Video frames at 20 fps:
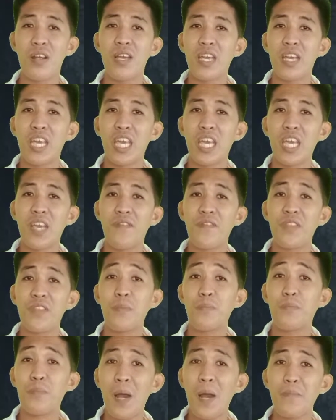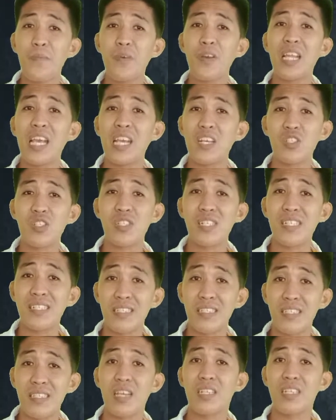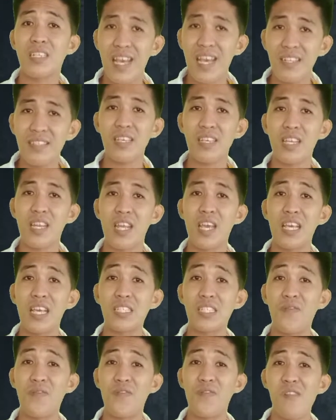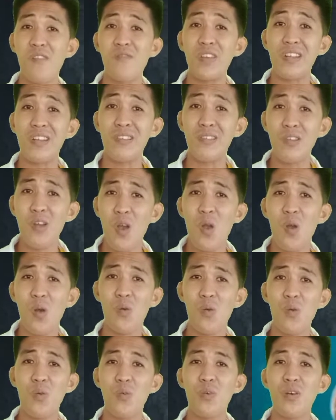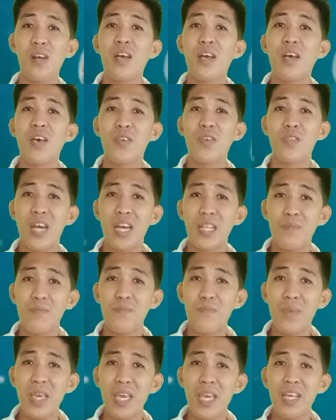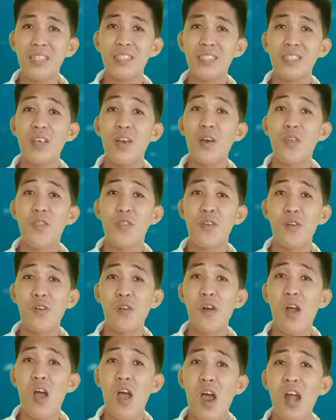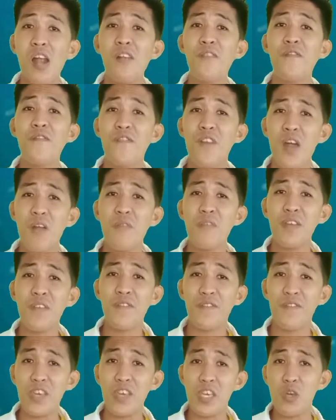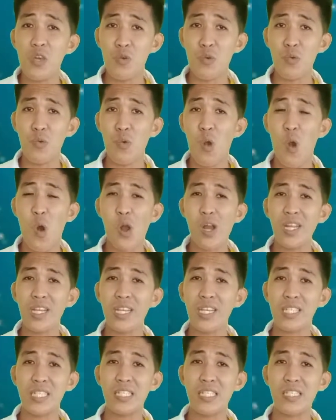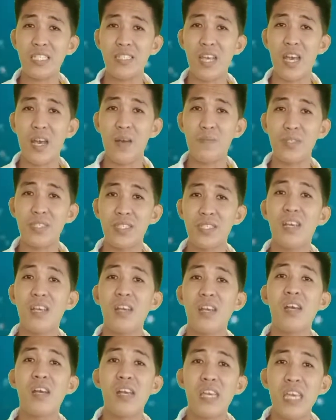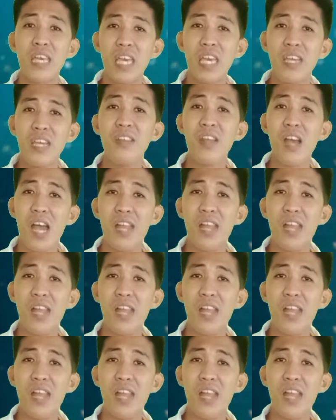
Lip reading: if the population's density is very low, that means there are very few organisms in an